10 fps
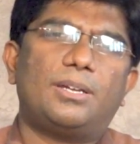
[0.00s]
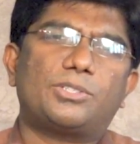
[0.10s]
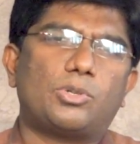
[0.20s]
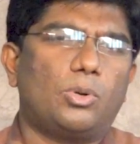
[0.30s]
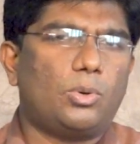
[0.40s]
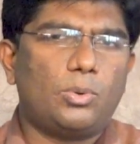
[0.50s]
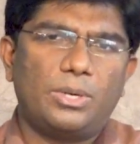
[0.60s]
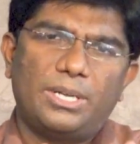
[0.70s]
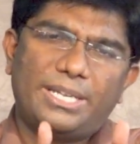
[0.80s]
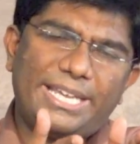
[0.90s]

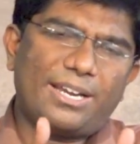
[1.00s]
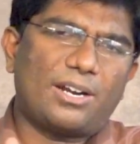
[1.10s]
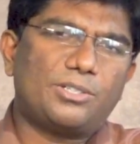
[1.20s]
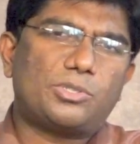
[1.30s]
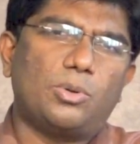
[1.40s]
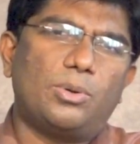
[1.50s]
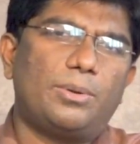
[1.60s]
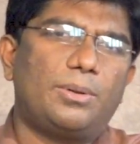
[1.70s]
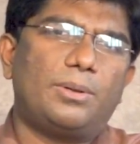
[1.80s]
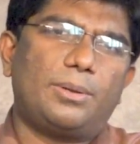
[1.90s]
So, here
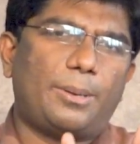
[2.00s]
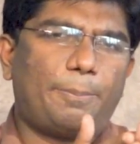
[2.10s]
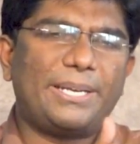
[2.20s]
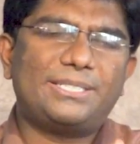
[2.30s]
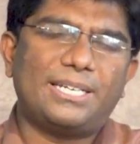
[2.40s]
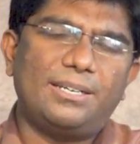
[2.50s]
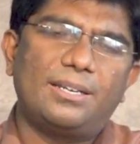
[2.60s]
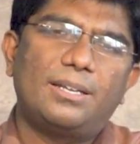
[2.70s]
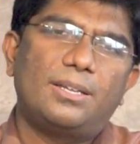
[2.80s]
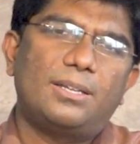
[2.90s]
also a patient
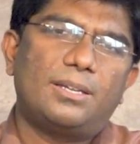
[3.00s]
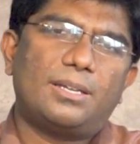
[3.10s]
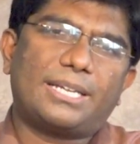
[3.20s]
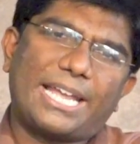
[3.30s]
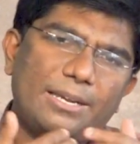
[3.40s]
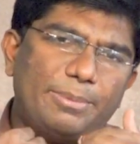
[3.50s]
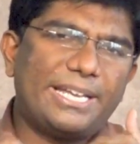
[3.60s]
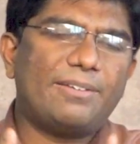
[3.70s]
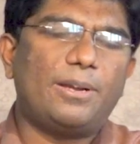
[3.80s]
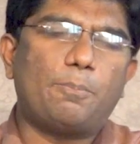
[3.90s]
can be
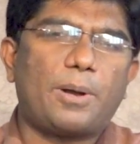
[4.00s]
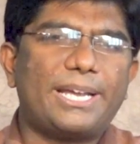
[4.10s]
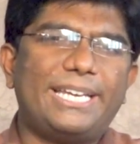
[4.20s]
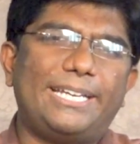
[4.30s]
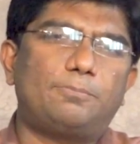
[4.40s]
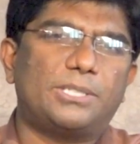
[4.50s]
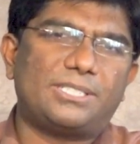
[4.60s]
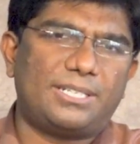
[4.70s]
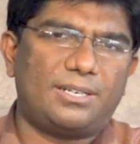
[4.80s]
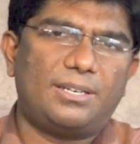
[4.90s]
given
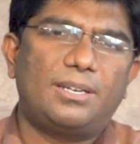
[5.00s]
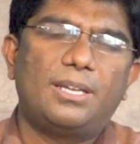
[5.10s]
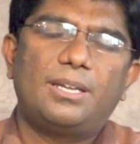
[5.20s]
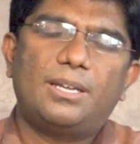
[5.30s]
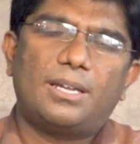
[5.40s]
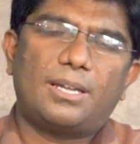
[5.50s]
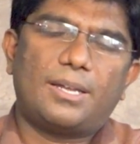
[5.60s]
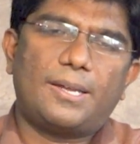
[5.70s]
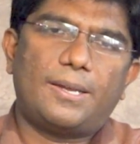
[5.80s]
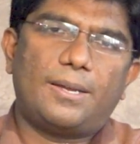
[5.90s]
0.9%
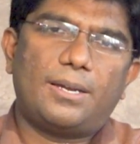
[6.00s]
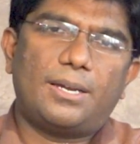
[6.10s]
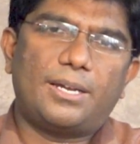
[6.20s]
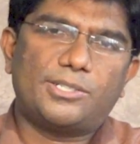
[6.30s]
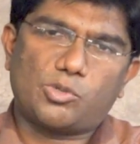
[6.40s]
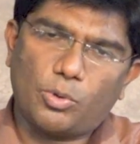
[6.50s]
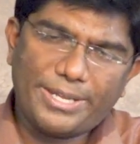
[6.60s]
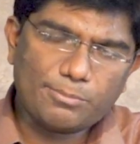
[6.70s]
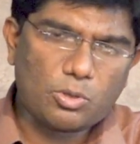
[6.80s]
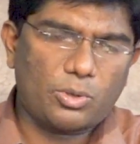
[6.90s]

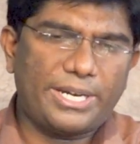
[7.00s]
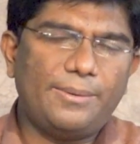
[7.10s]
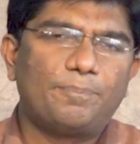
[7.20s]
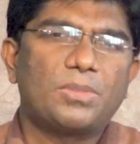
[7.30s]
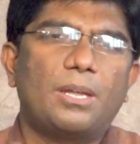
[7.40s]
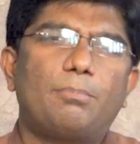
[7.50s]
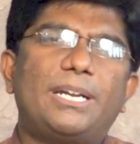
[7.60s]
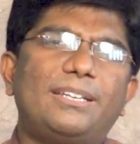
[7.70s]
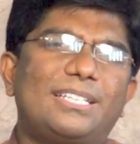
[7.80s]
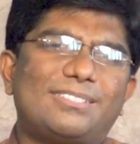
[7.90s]
sodium chloride.
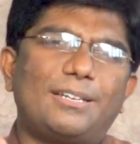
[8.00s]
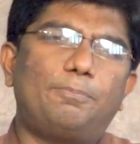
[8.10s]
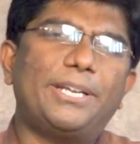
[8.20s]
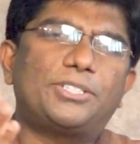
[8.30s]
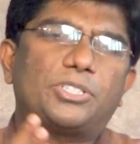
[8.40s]
But in the septic